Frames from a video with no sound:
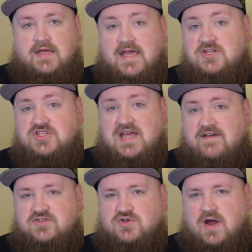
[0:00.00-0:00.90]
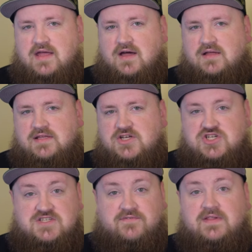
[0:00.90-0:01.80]
Each staff strike
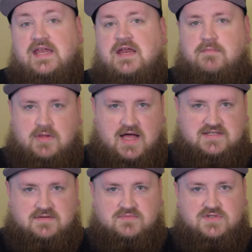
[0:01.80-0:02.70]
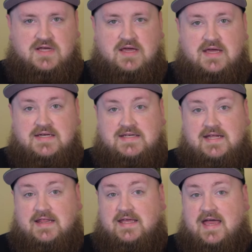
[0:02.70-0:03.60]
unleashes fleeting blossoms,
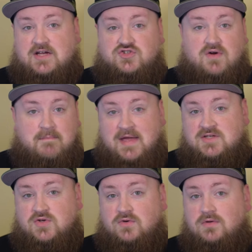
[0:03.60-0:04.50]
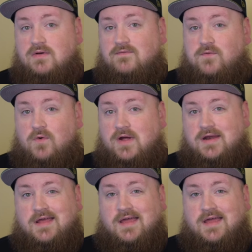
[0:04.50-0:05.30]
dealing extra mental, void,